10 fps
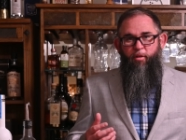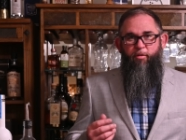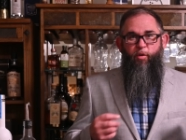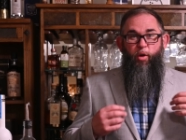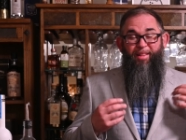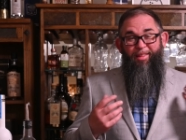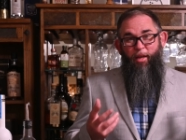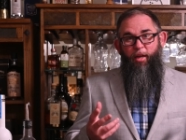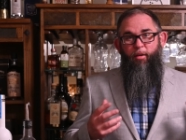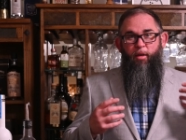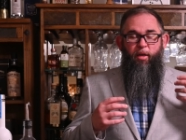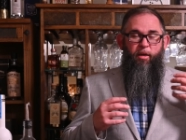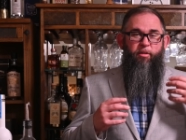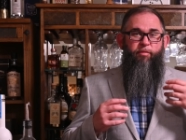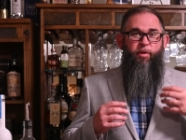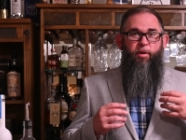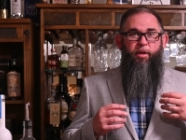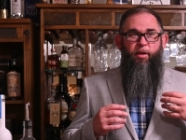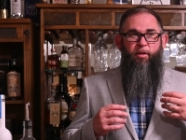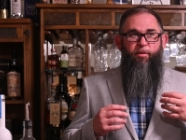It is a very light, it's very
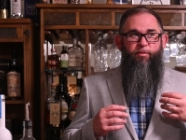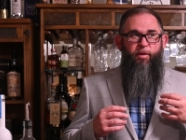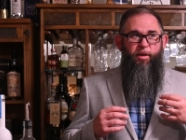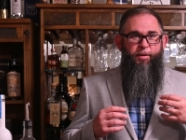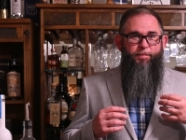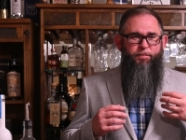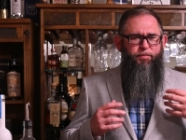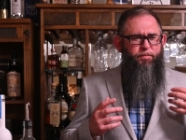kind of, I